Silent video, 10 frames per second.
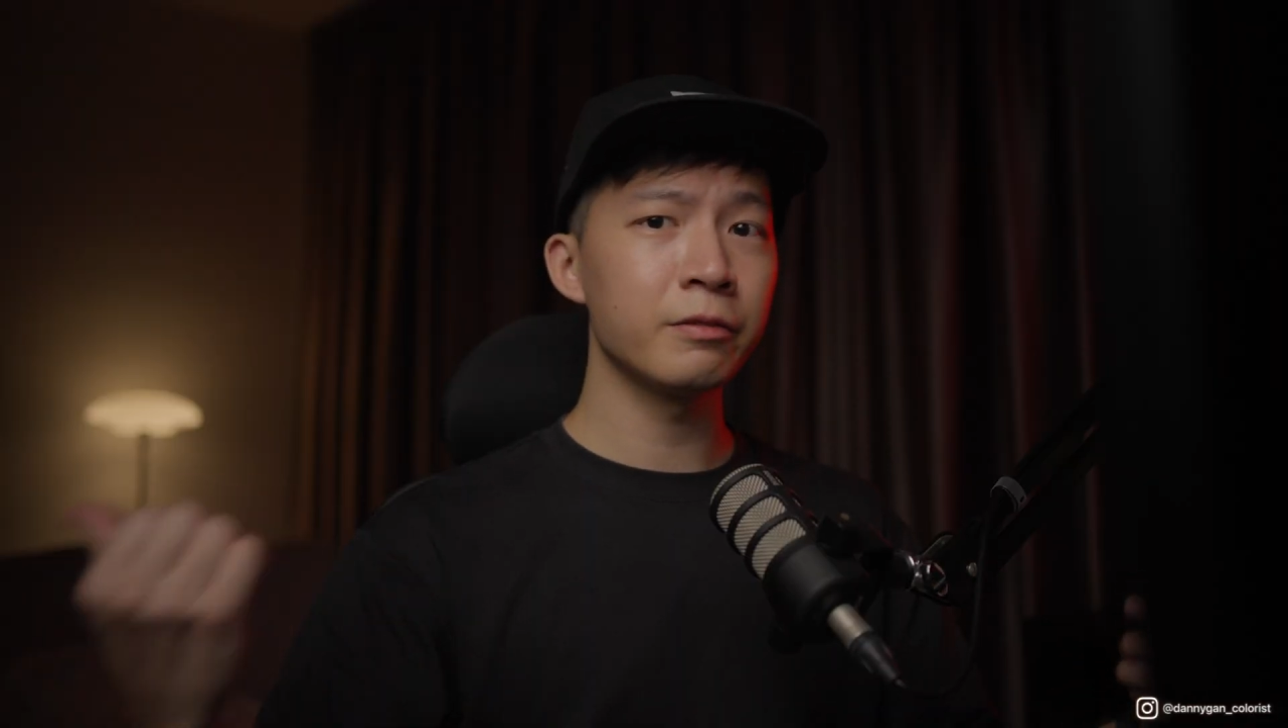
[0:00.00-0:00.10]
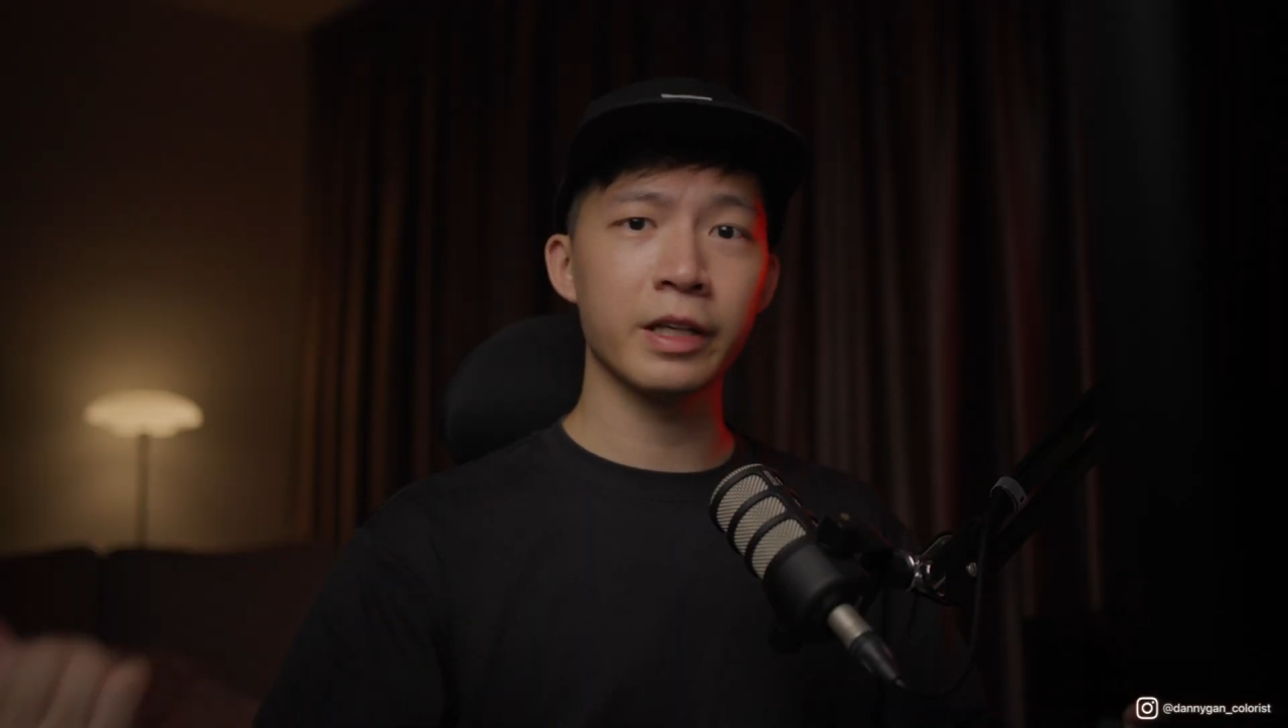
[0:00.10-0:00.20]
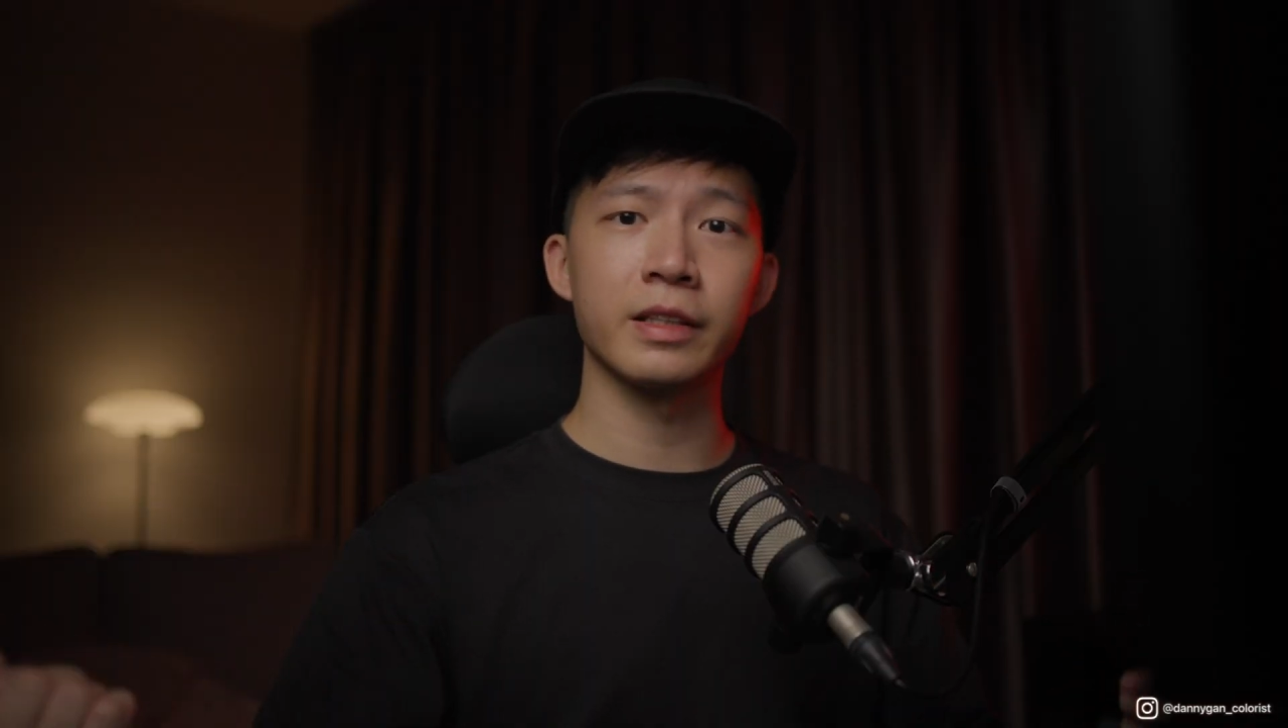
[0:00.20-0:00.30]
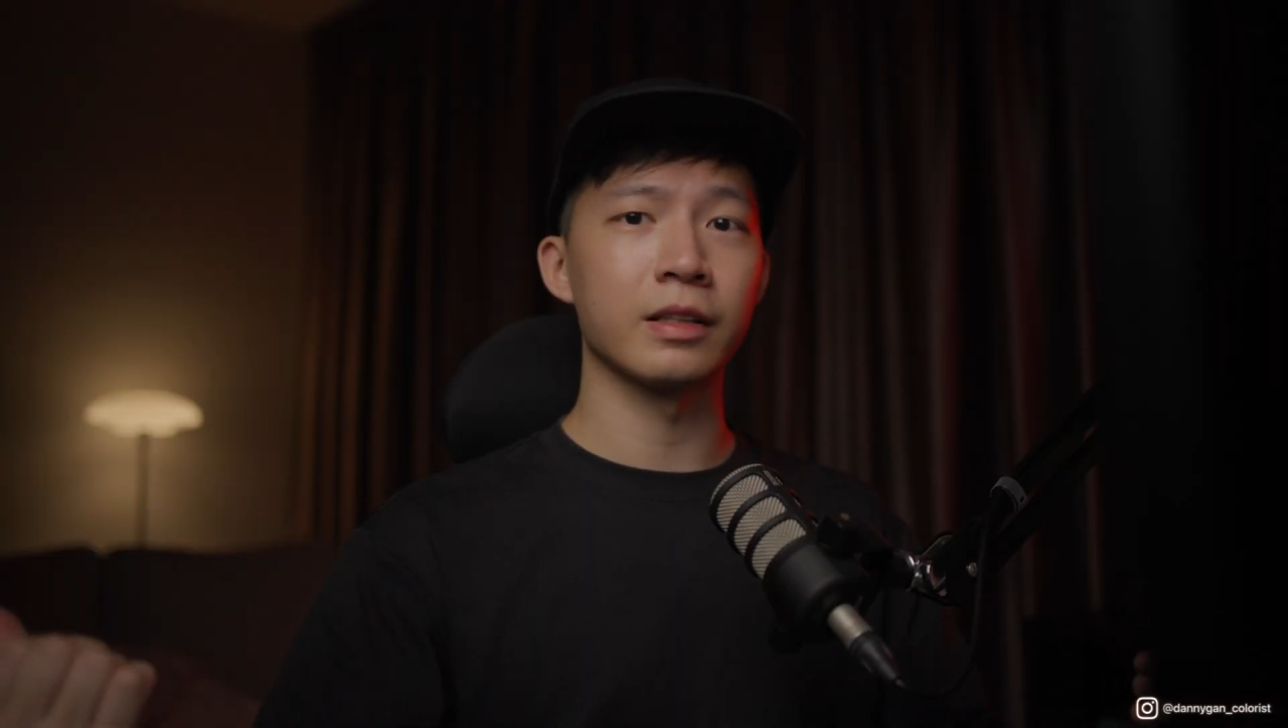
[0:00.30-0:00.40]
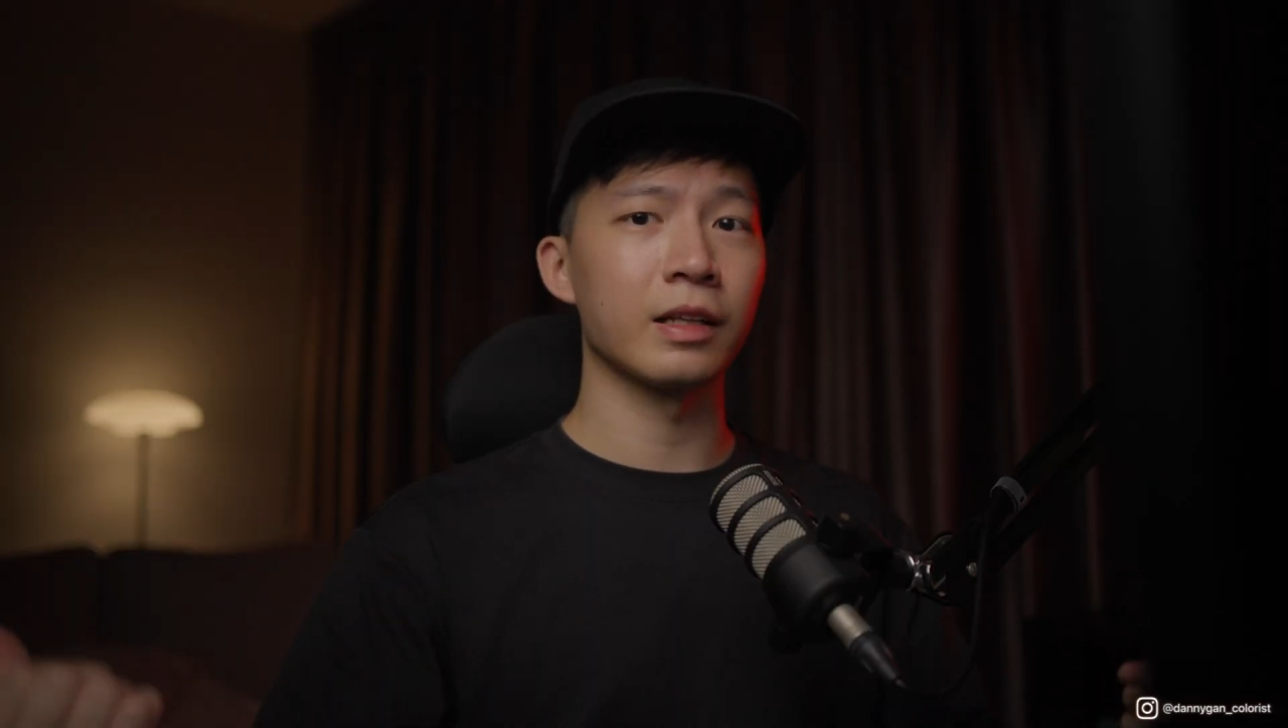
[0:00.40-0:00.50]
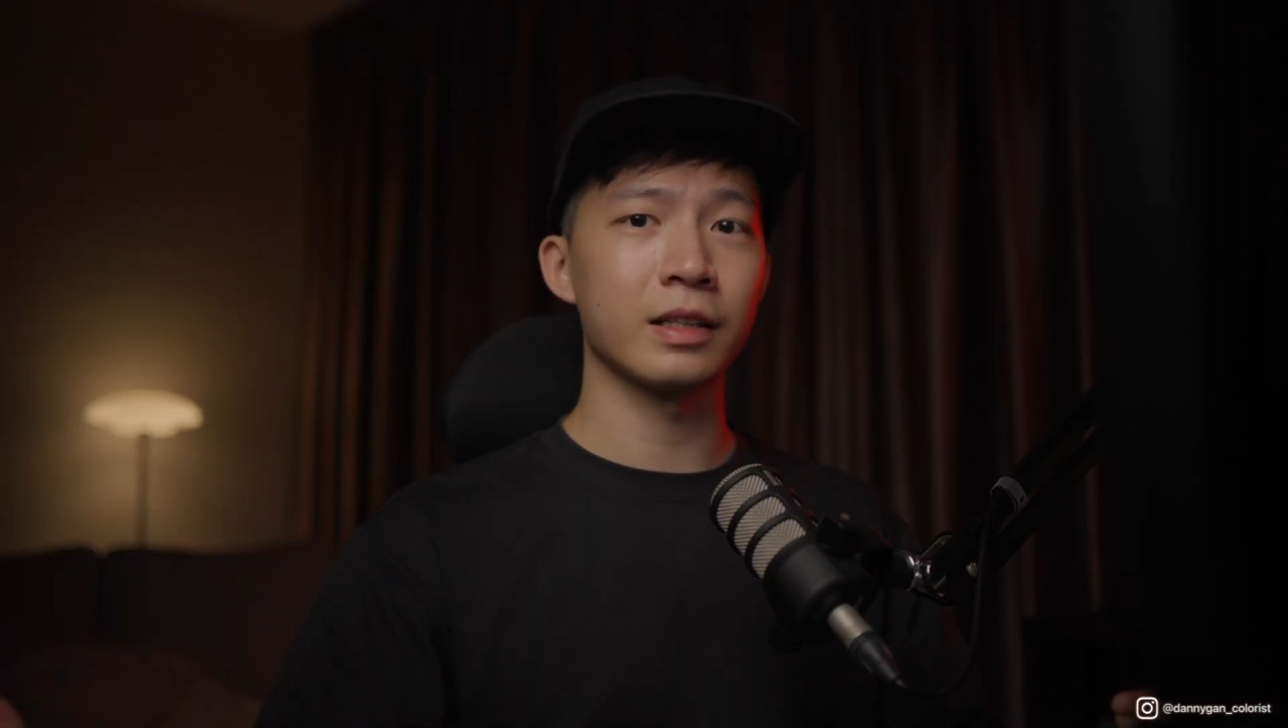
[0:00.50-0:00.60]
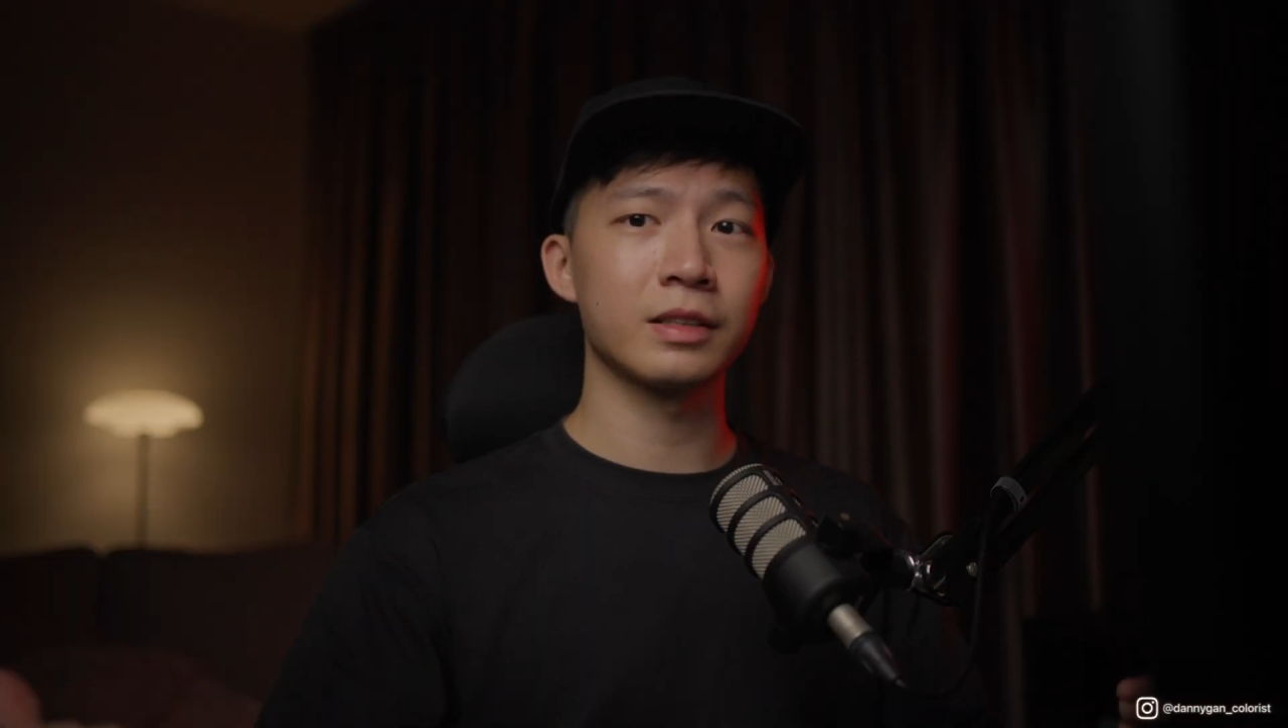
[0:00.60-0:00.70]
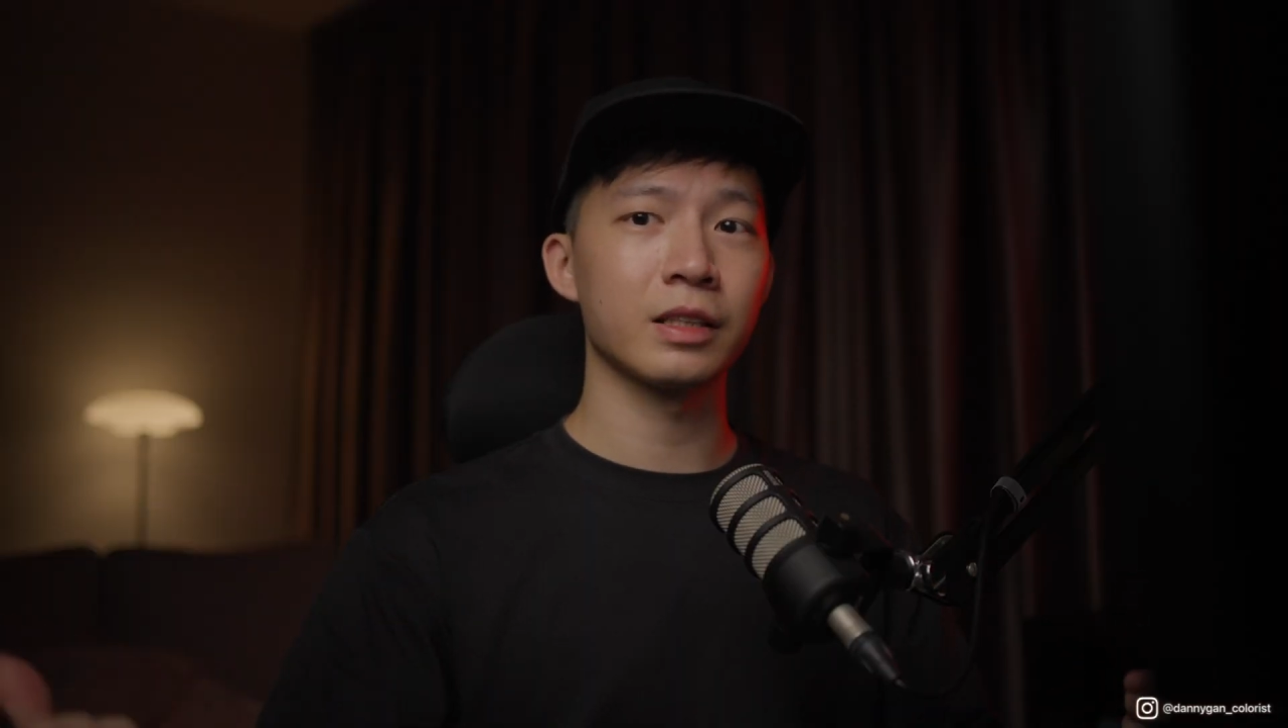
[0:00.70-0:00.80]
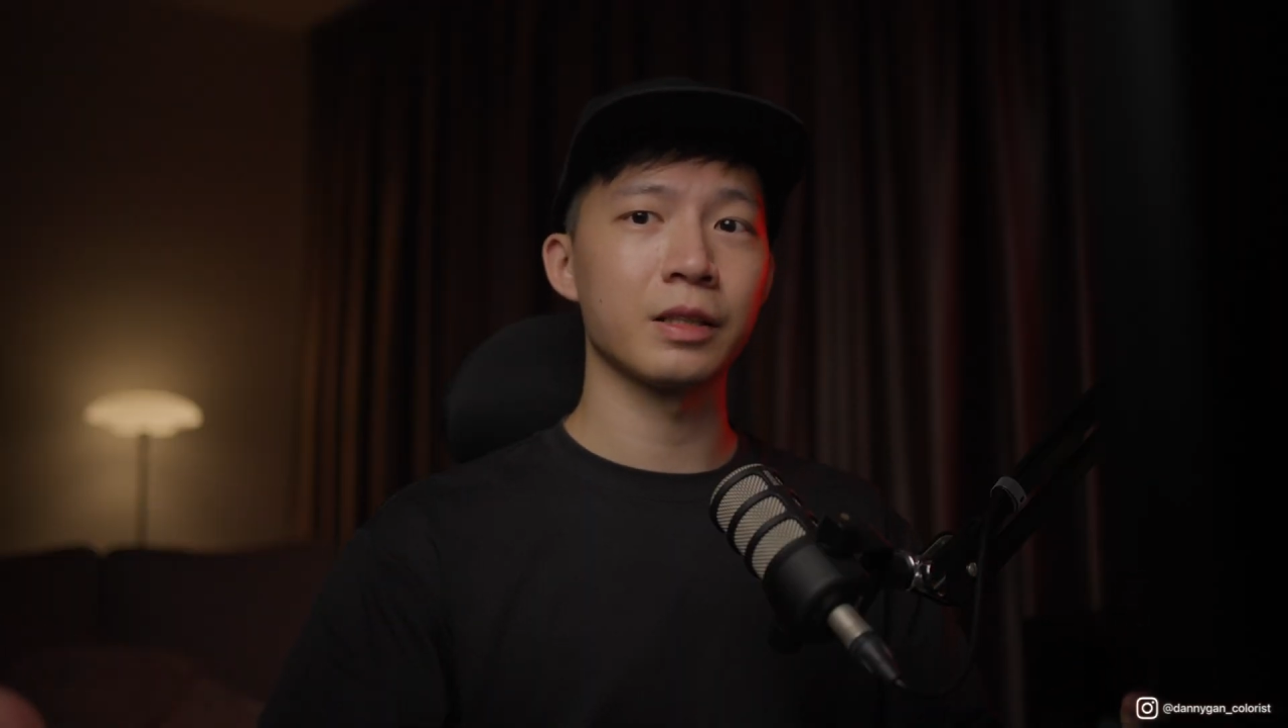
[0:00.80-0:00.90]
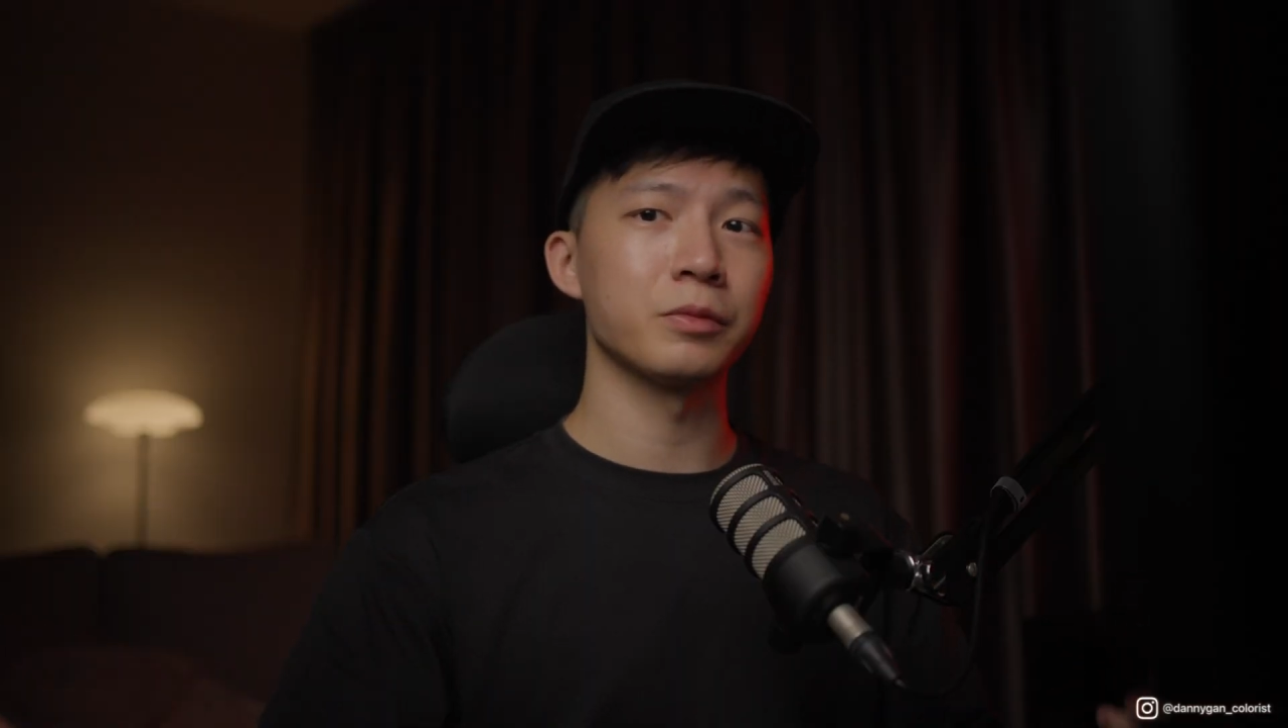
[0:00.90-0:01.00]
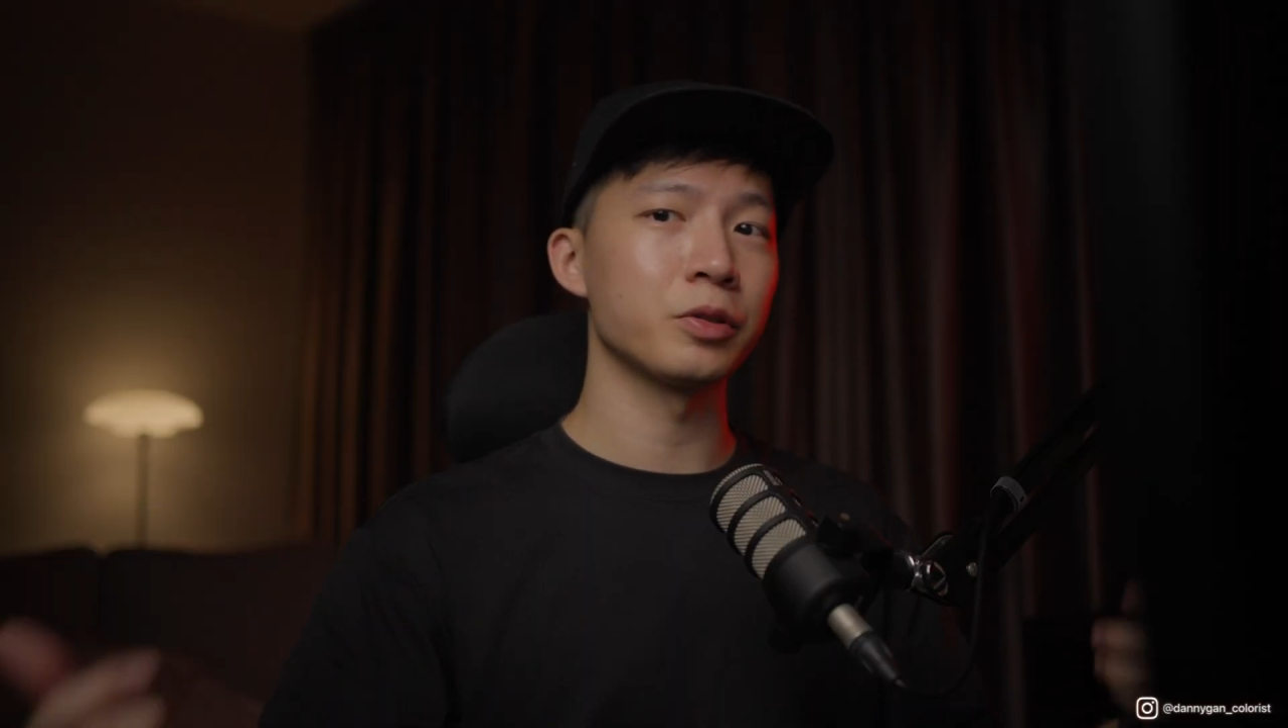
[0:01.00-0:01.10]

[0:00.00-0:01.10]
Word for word: right the last time.